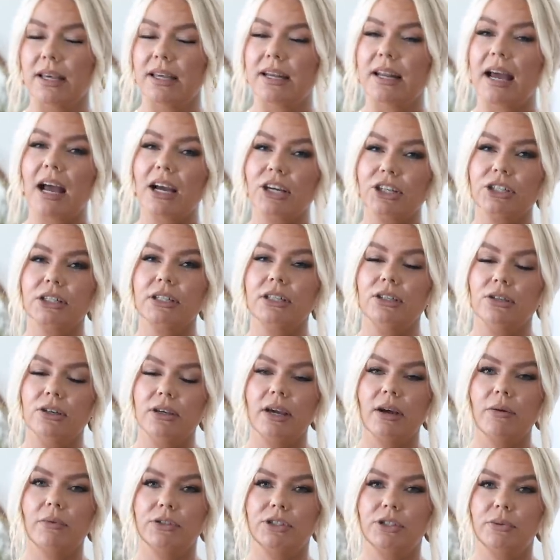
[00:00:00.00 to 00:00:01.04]
it actually, you
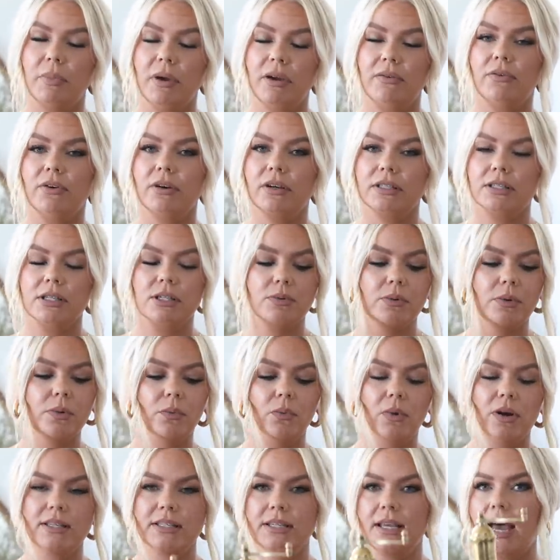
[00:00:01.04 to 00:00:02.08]
get what you pay for, because this one
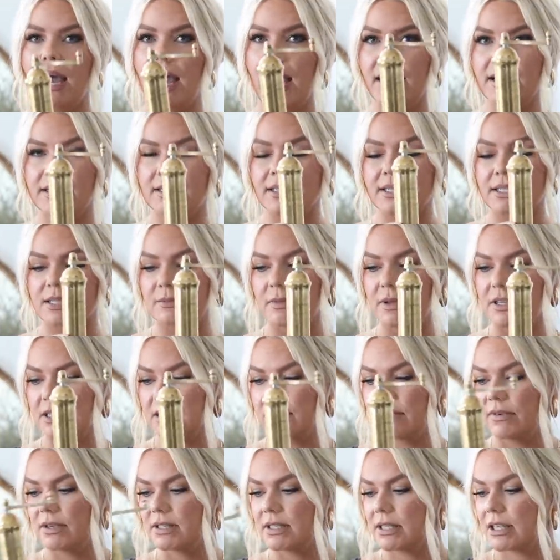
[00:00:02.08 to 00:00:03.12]
wasn't as
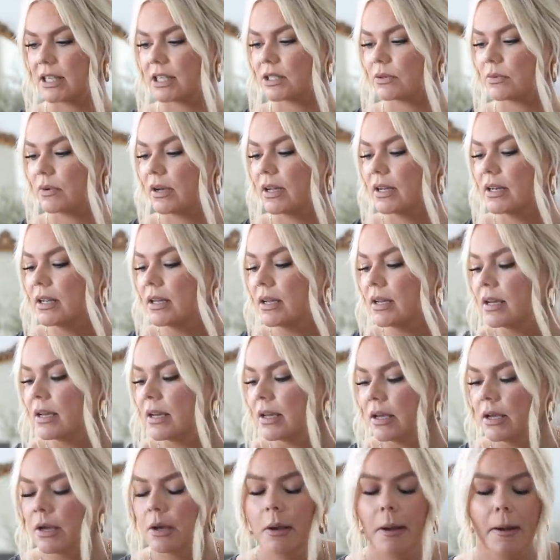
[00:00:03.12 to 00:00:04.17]
expensive as this one.
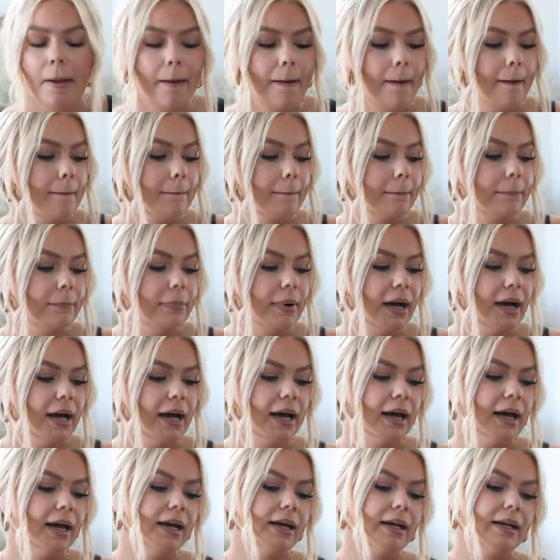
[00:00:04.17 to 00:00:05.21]

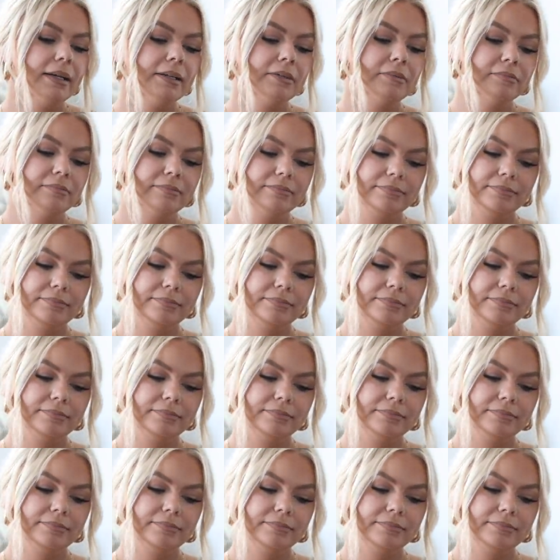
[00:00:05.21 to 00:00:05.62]
But